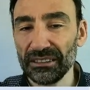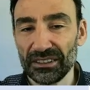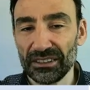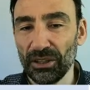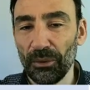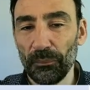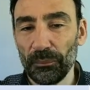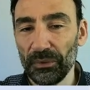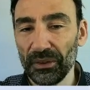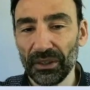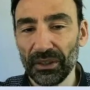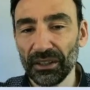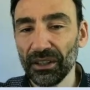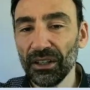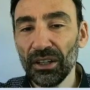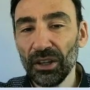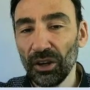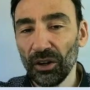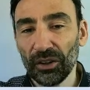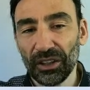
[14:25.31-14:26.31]
something
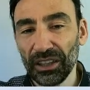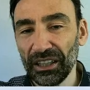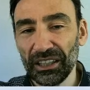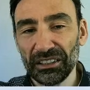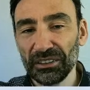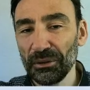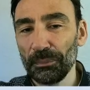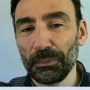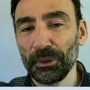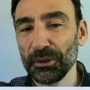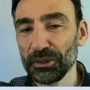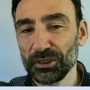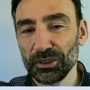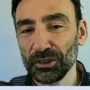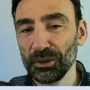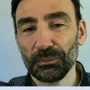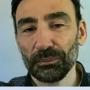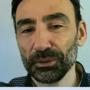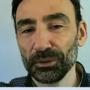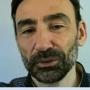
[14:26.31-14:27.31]
on another person's
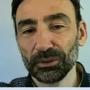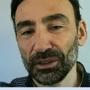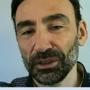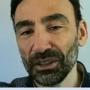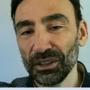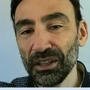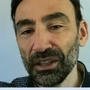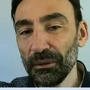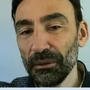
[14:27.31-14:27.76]
computer,